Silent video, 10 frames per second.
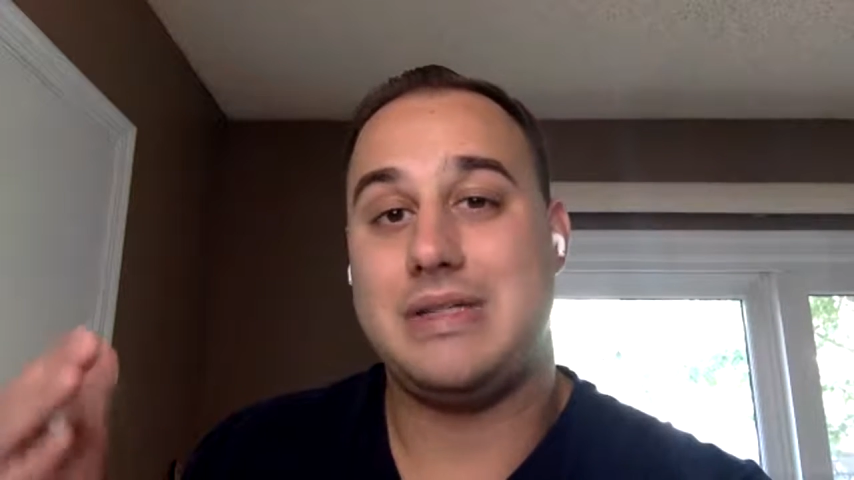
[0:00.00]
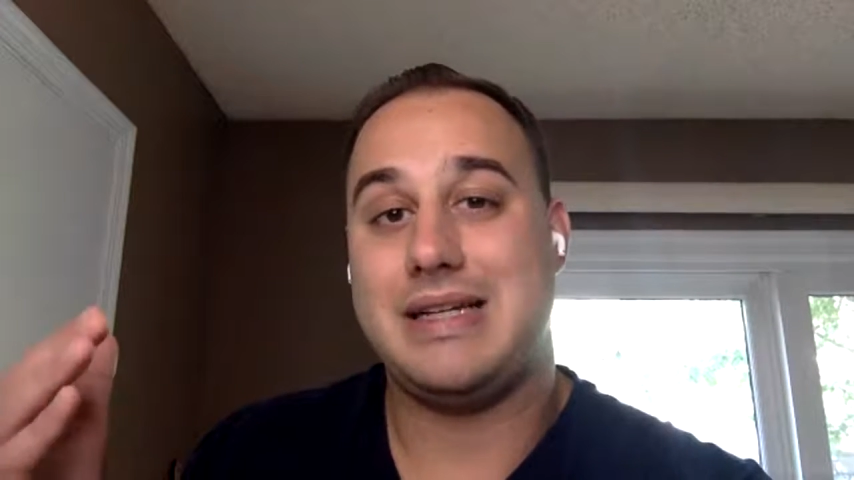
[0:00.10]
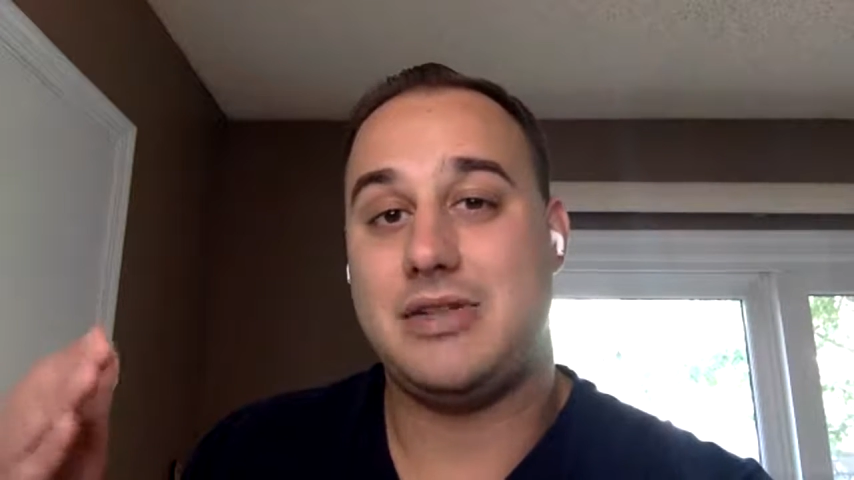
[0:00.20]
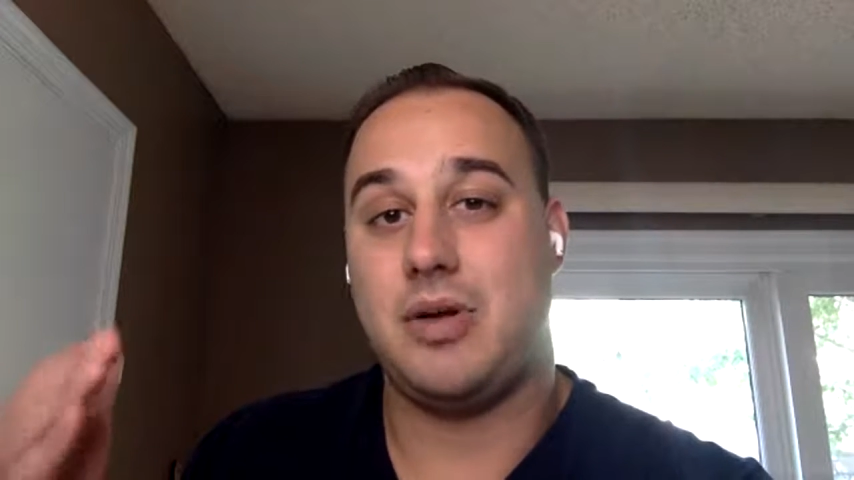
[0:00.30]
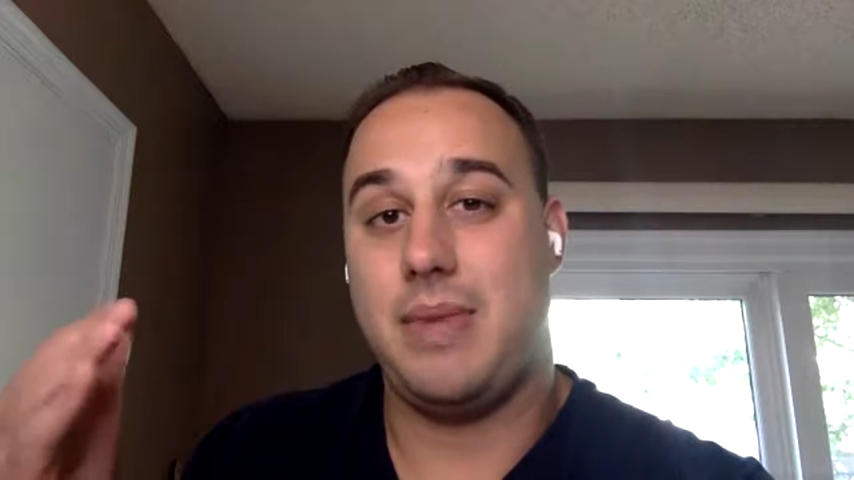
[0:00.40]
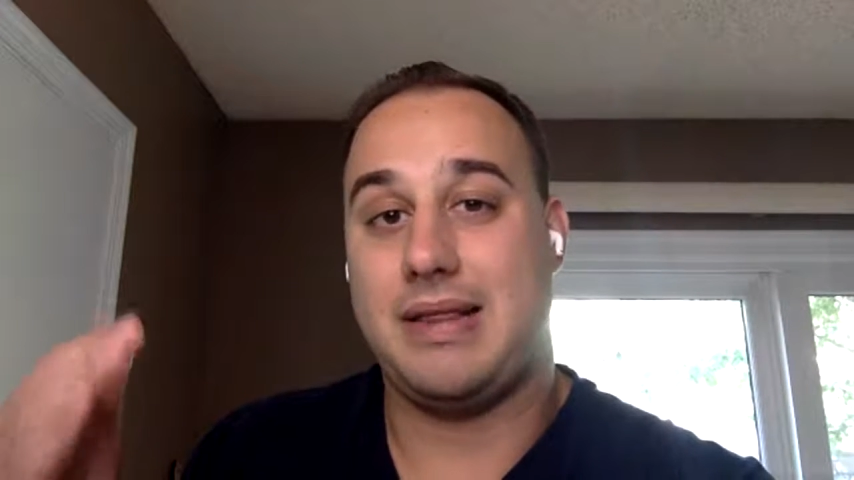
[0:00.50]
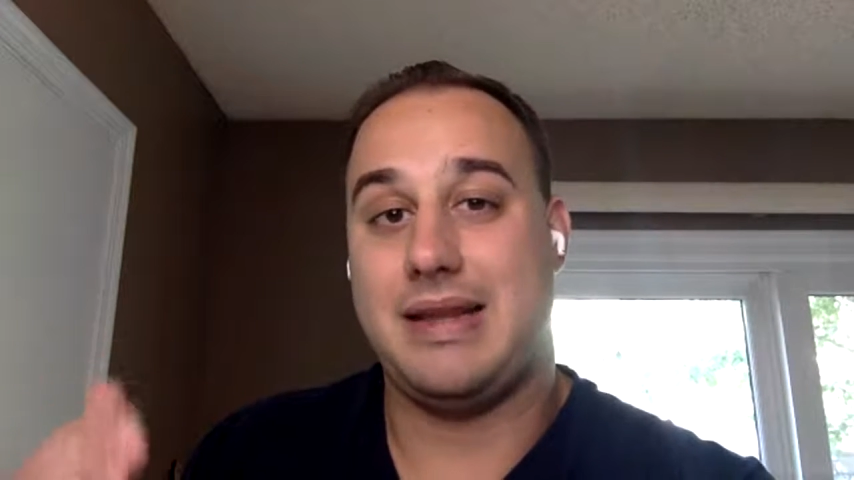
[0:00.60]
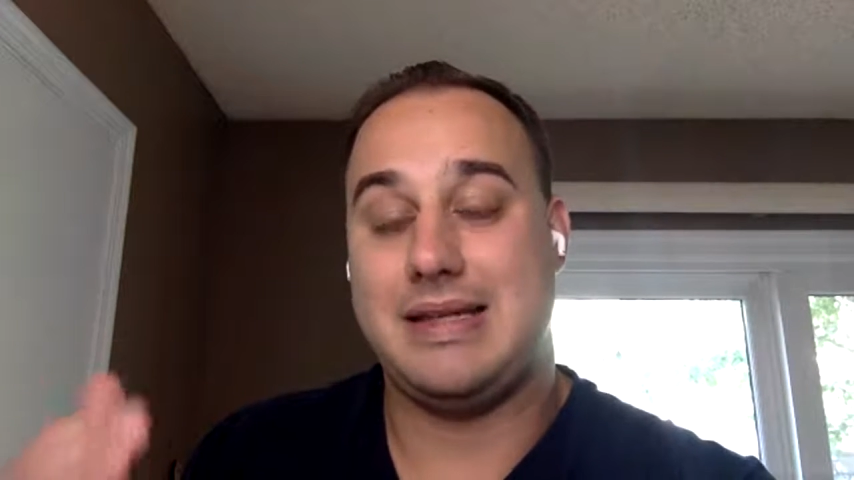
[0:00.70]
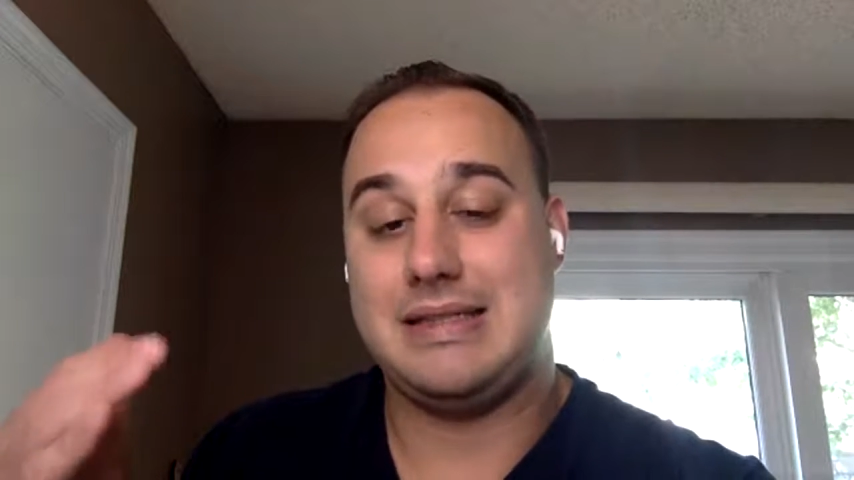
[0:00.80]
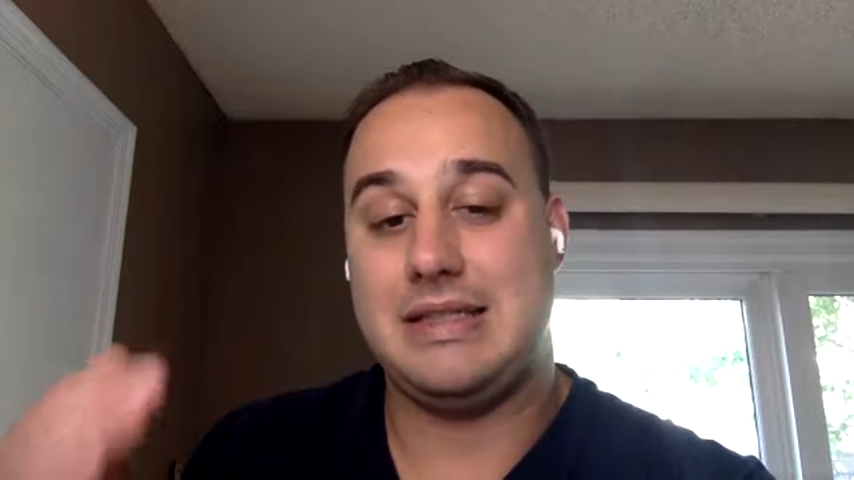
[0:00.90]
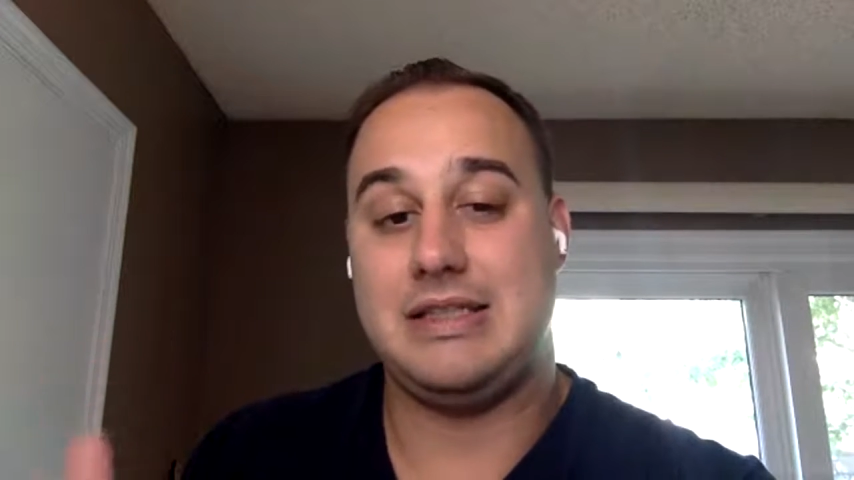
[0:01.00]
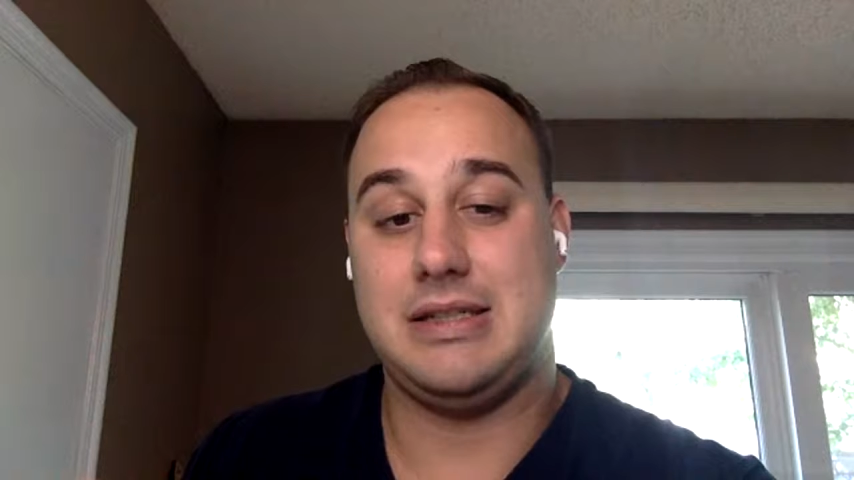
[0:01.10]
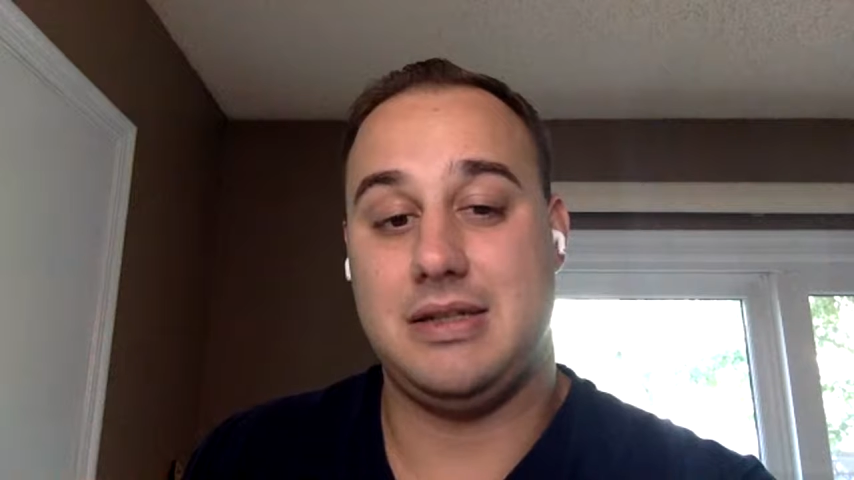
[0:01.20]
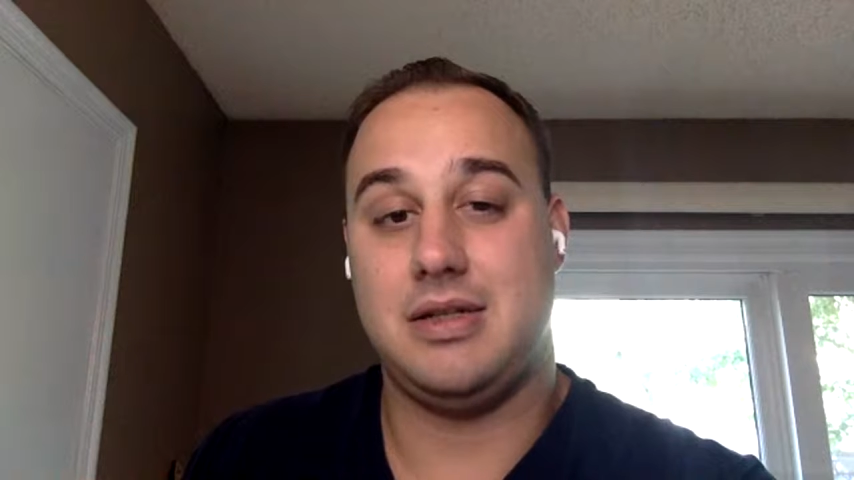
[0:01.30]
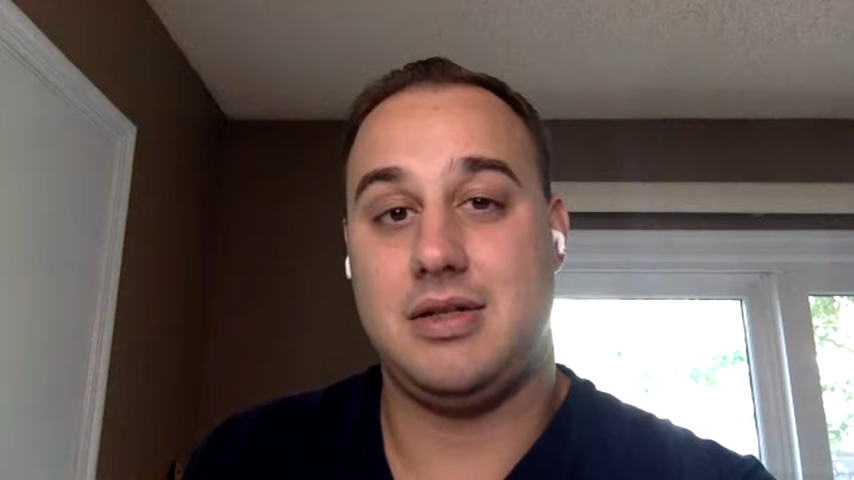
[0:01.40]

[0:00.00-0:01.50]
necessarily make the decision